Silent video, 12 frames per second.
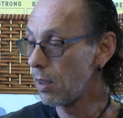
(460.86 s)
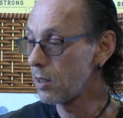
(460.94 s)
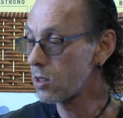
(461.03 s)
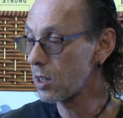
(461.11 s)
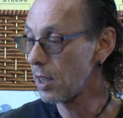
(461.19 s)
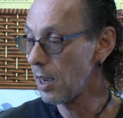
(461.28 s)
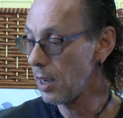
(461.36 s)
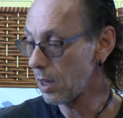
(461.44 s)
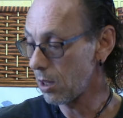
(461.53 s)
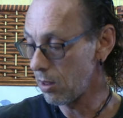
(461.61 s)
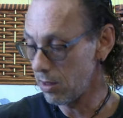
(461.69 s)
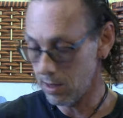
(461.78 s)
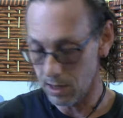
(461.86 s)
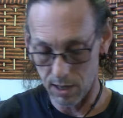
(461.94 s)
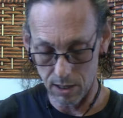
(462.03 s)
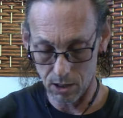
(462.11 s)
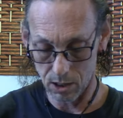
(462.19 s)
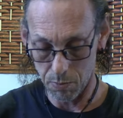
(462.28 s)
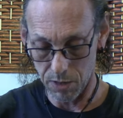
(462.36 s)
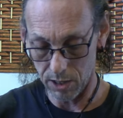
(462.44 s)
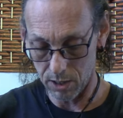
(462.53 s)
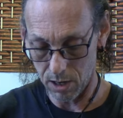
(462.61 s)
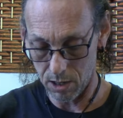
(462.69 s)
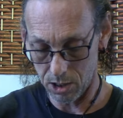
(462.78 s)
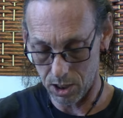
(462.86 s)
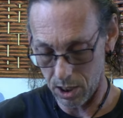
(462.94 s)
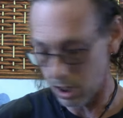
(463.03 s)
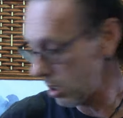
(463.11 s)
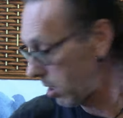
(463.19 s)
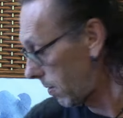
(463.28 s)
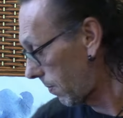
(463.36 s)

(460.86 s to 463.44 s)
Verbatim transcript: it's like this, my Tachi.